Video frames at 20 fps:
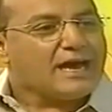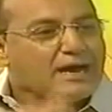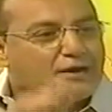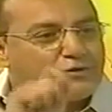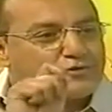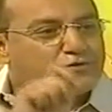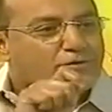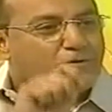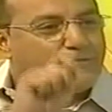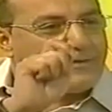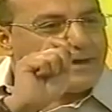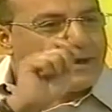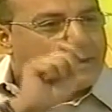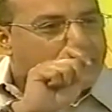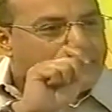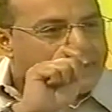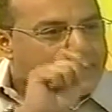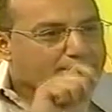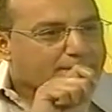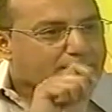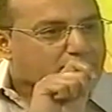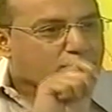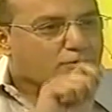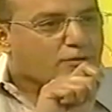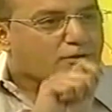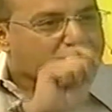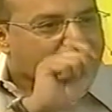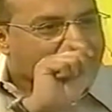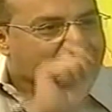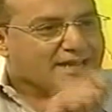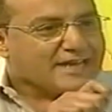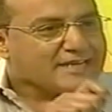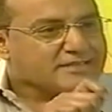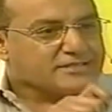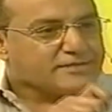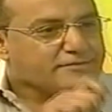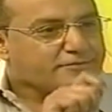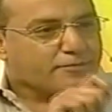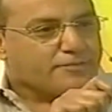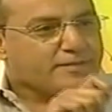out of a paper called a
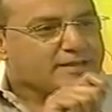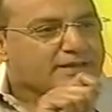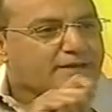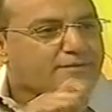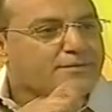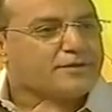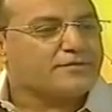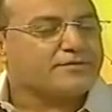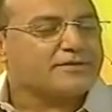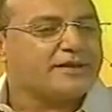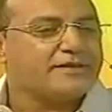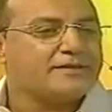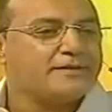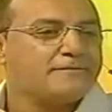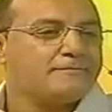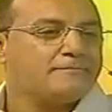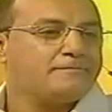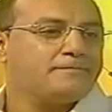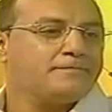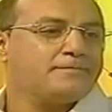license from the government of Kenya.